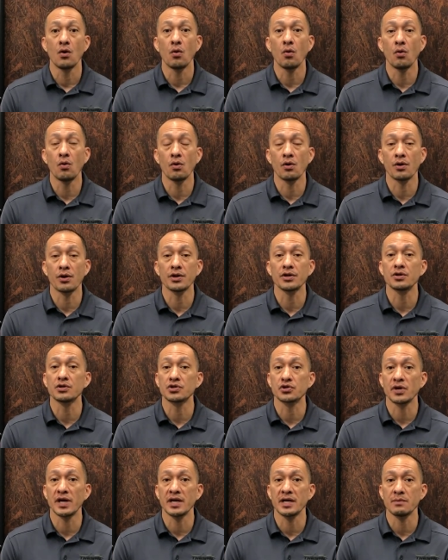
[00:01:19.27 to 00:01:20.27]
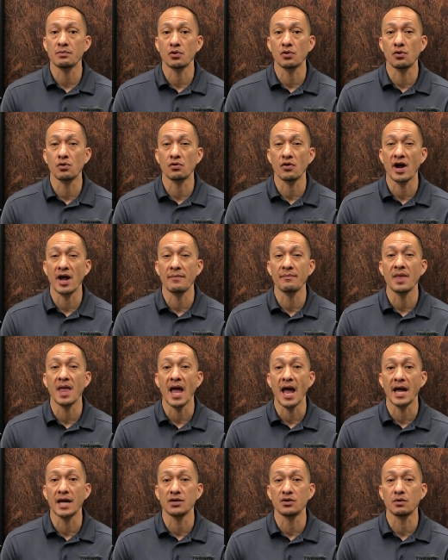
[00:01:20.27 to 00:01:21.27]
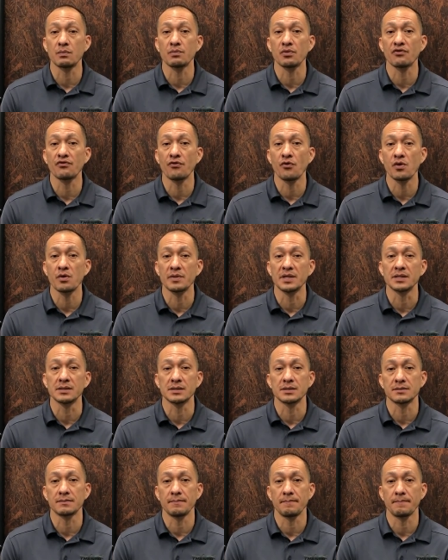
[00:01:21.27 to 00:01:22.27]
or your training program and your performance.